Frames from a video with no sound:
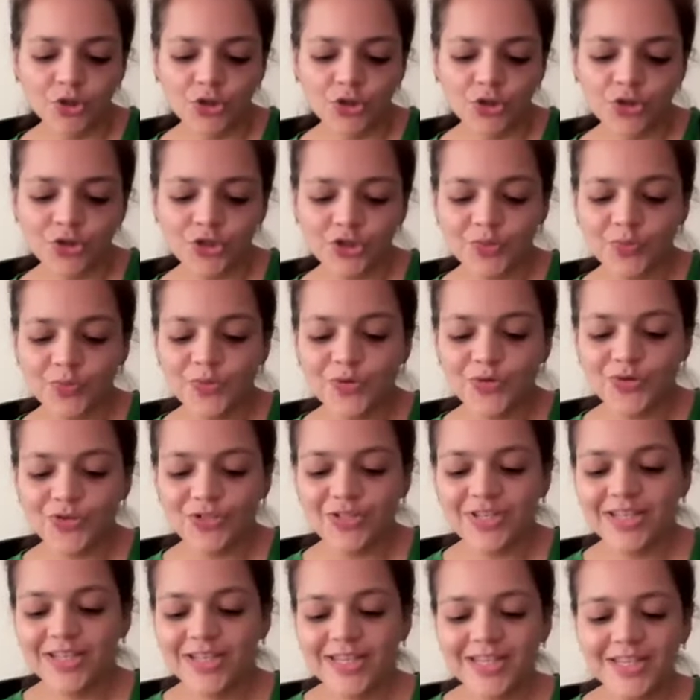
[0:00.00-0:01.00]
So the
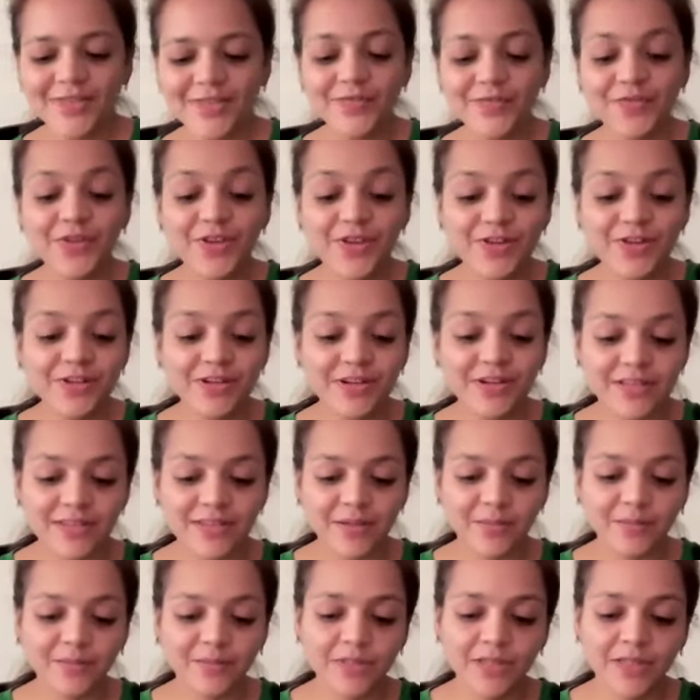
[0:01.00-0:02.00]
beauty is fear is
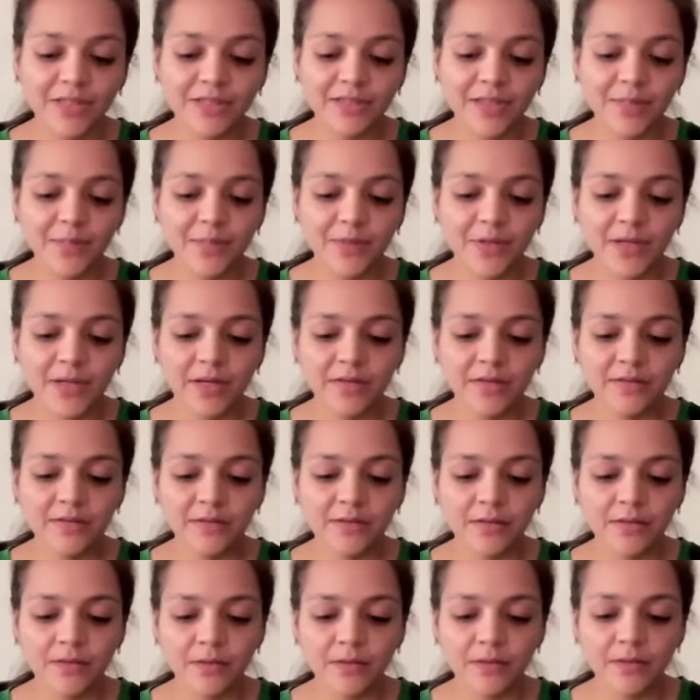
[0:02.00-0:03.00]
something that plays
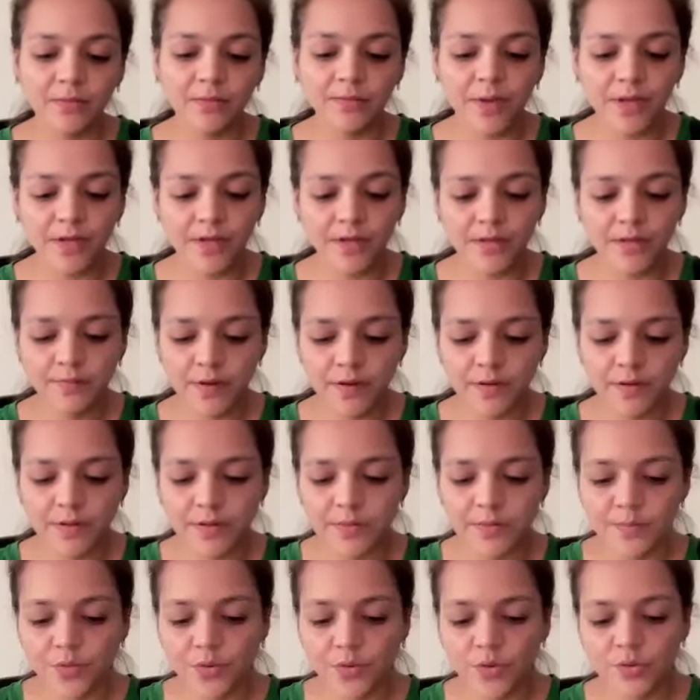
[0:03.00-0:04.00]
a very,
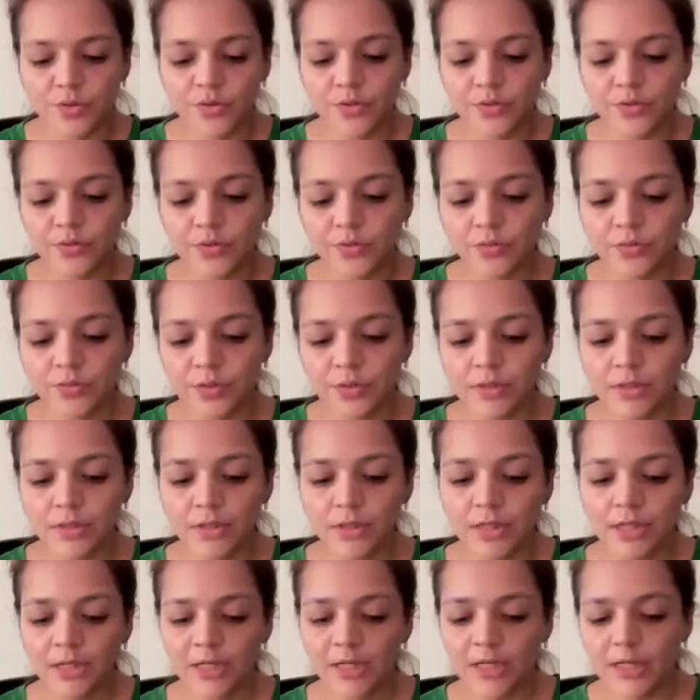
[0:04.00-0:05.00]
very important role
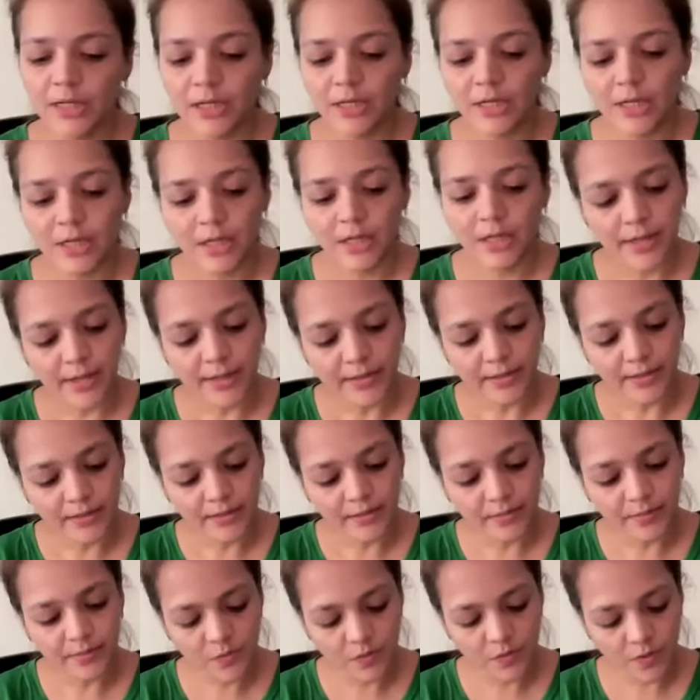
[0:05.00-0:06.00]
in
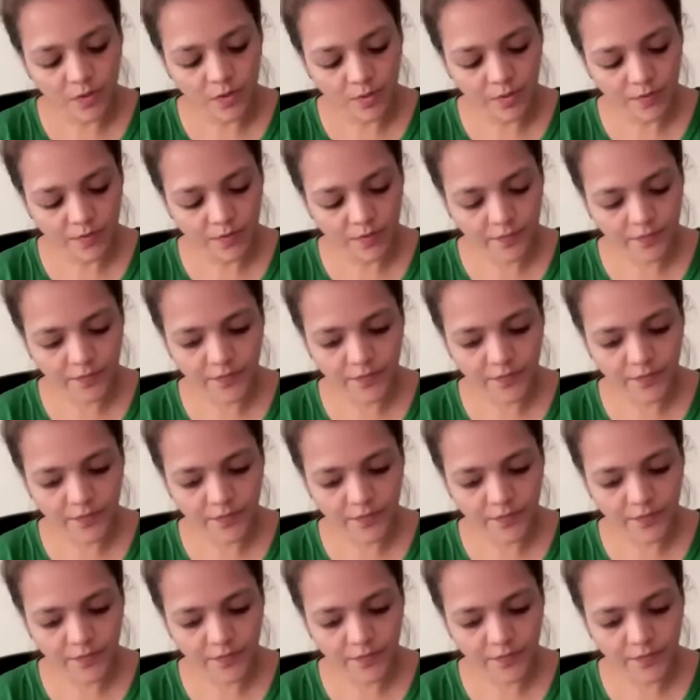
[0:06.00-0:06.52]
terms of